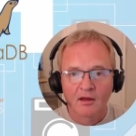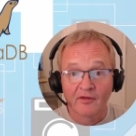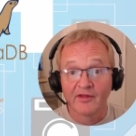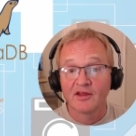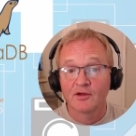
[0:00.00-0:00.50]
And
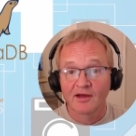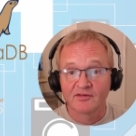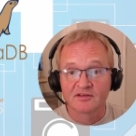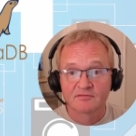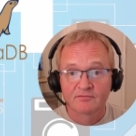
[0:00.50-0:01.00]
there you have
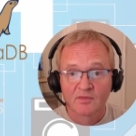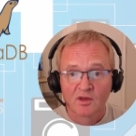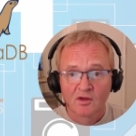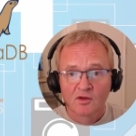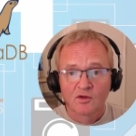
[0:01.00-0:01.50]
it.
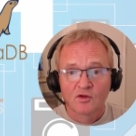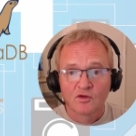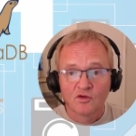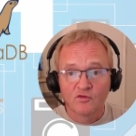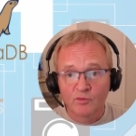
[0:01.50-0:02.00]

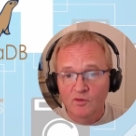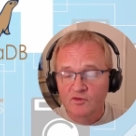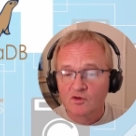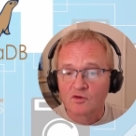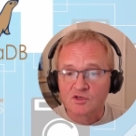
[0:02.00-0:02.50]
You've moved
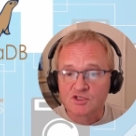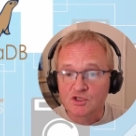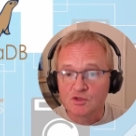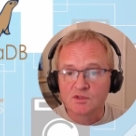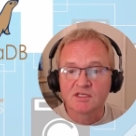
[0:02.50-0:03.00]
across to
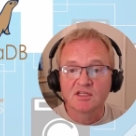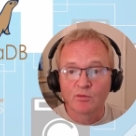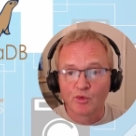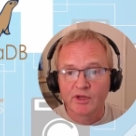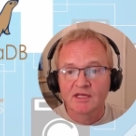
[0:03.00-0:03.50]
using the
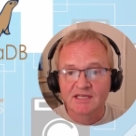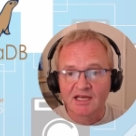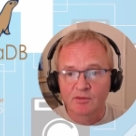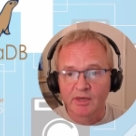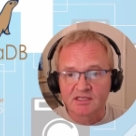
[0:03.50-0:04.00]
Maria
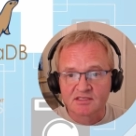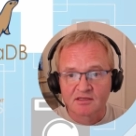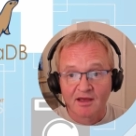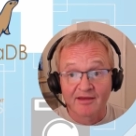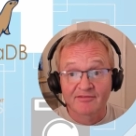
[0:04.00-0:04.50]
database,
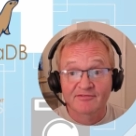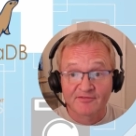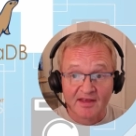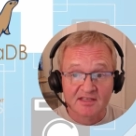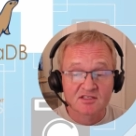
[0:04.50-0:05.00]
a
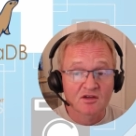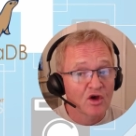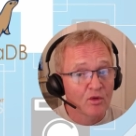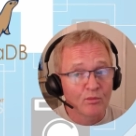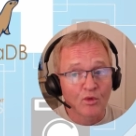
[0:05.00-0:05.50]
faster
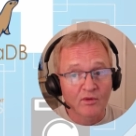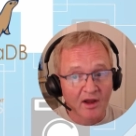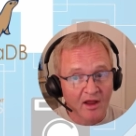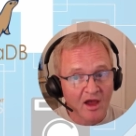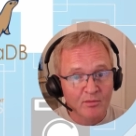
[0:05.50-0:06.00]
and more
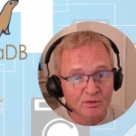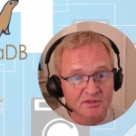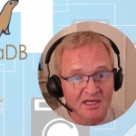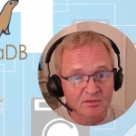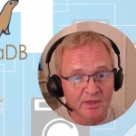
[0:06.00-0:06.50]
reliable
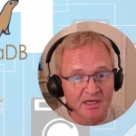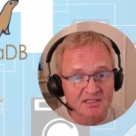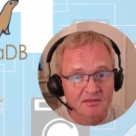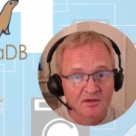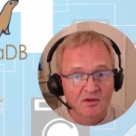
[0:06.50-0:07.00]

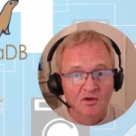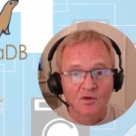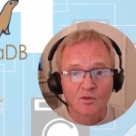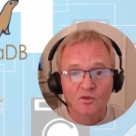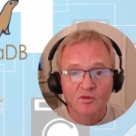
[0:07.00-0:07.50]
database,
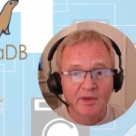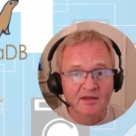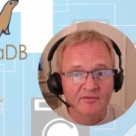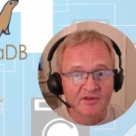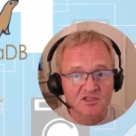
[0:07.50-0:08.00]
all the
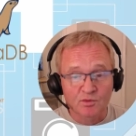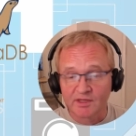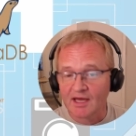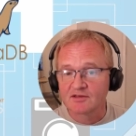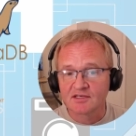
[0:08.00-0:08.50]
benefits
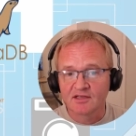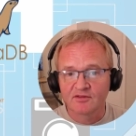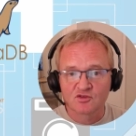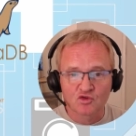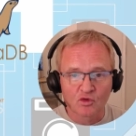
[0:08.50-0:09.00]
without any of
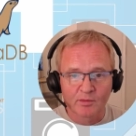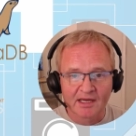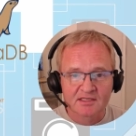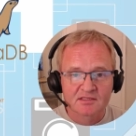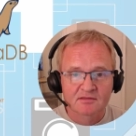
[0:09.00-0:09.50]
the
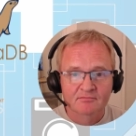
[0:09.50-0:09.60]
drawbacks.